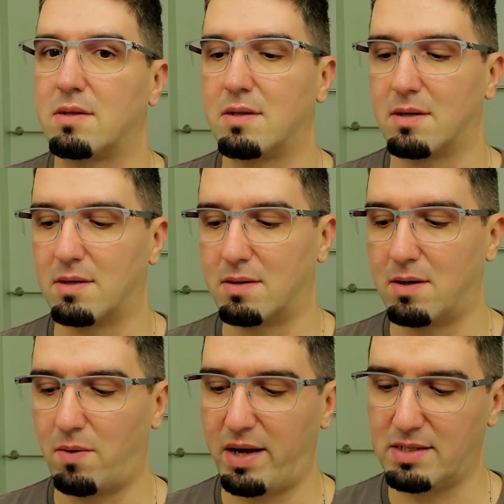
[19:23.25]

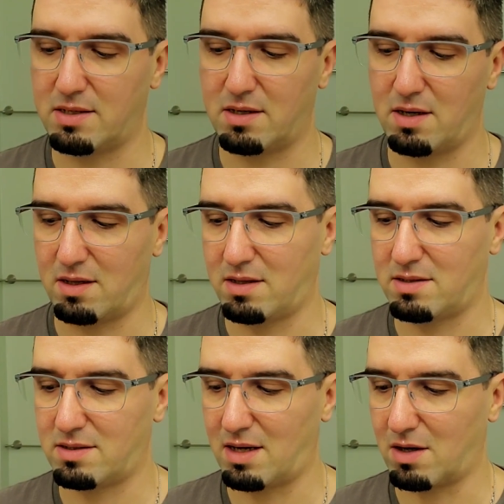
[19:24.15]
the razor that
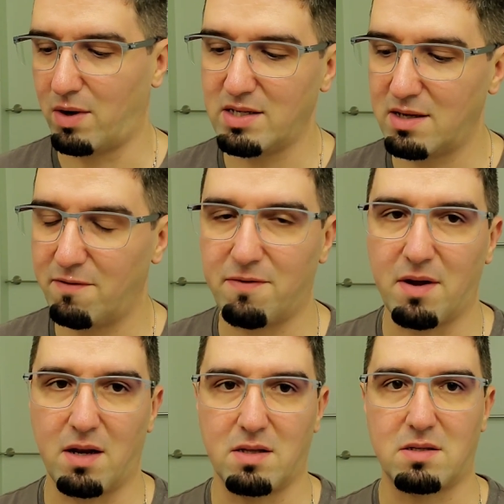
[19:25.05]
it's aggressive
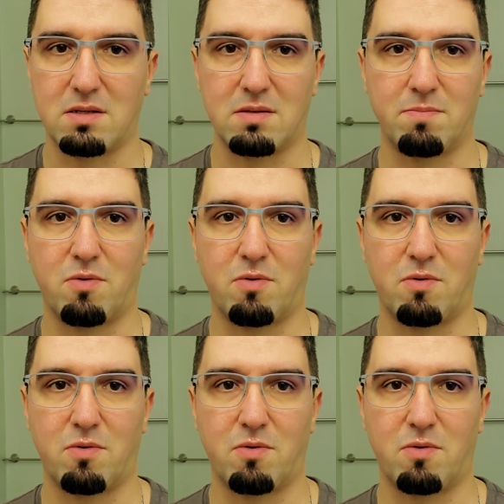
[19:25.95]
and it's